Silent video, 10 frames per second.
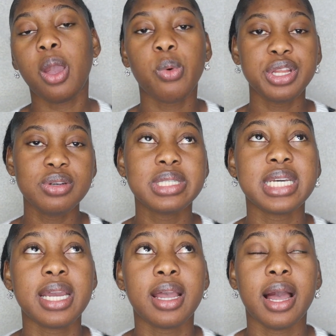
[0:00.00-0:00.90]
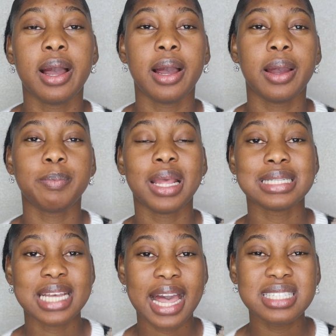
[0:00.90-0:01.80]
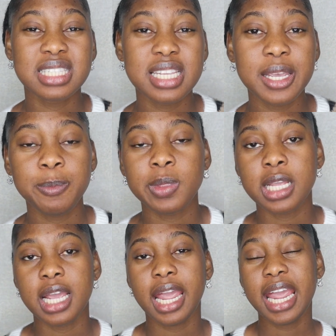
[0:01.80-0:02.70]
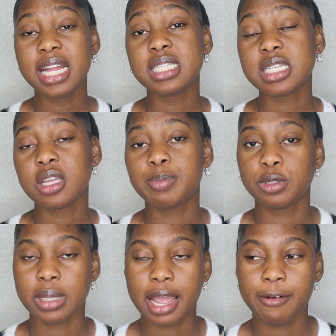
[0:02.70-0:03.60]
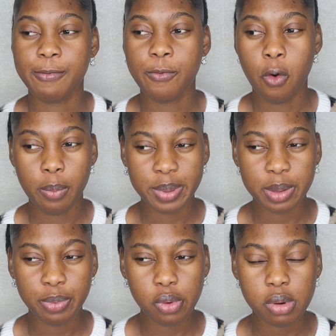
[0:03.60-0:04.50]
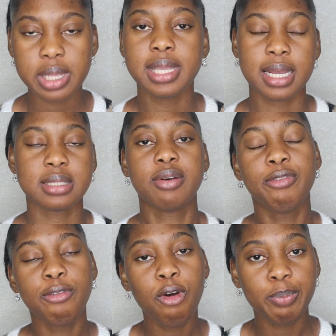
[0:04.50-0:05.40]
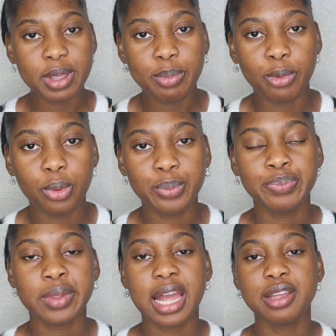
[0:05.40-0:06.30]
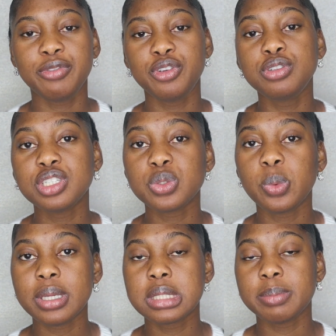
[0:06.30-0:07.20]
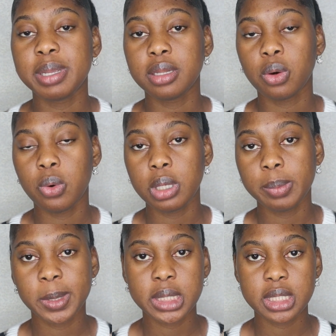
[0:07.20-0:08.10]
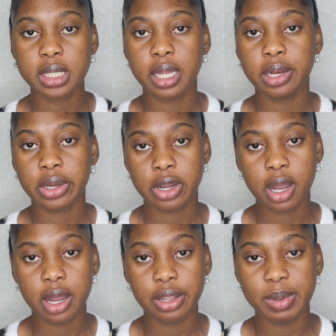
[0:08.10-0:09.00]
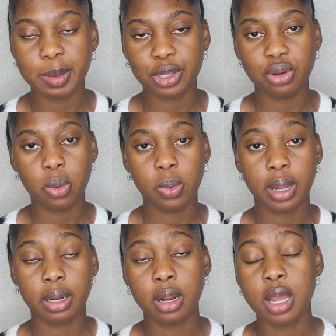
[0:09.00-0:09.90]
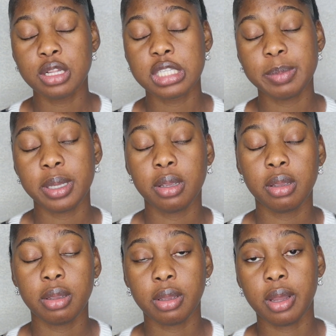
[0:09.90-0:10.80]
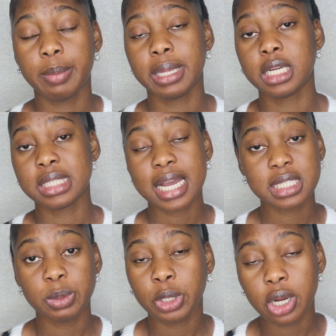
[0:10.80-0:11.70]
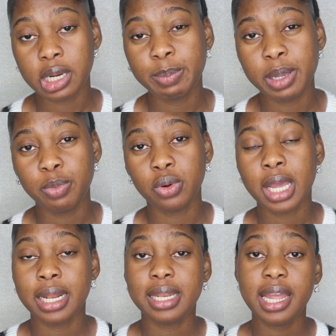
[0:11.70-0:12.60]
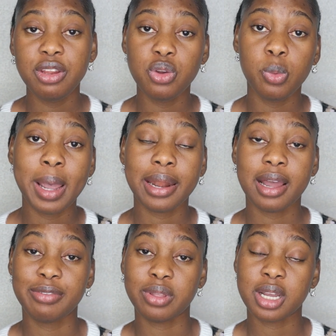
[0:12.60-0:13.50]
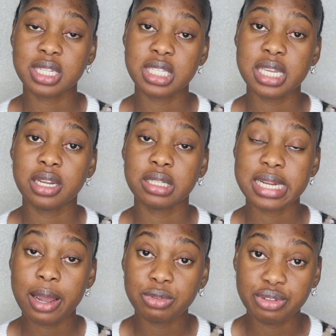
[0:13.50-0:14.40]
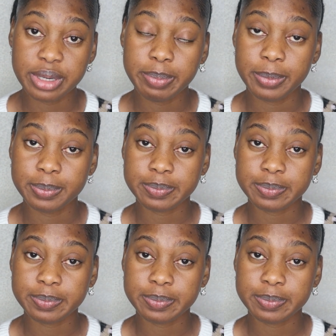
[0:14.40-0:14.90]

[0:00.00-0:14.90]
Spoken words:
and when you take a taxi, it takes up to like four people. And if you just want to be the only person in the car, maybe you don't want to be in the taxi with other people, then you might have to consider town trip.